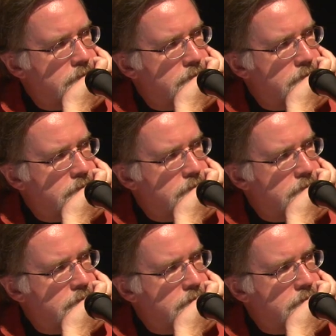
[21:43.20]

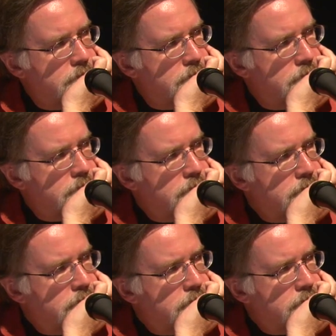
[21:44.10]

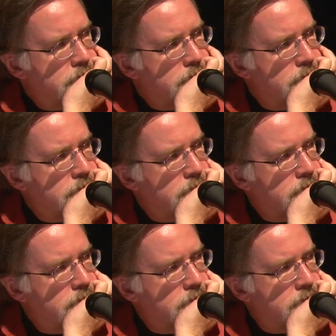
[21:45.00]

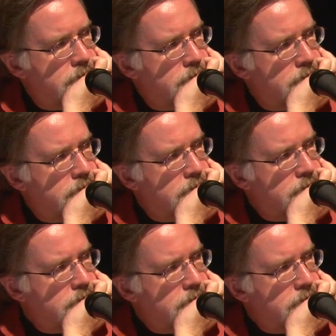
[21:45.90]

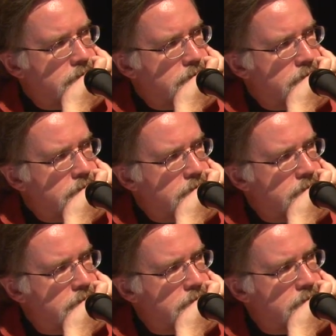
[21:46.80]

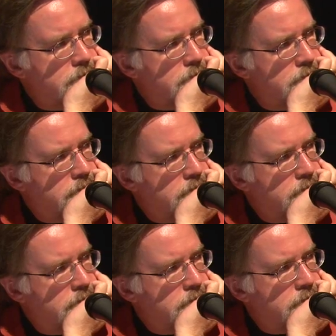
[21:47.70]

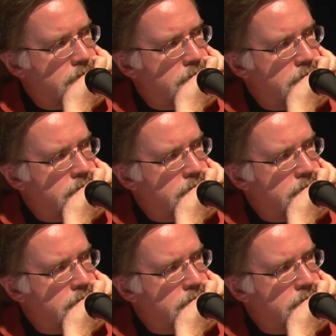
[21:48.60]
(not speaking)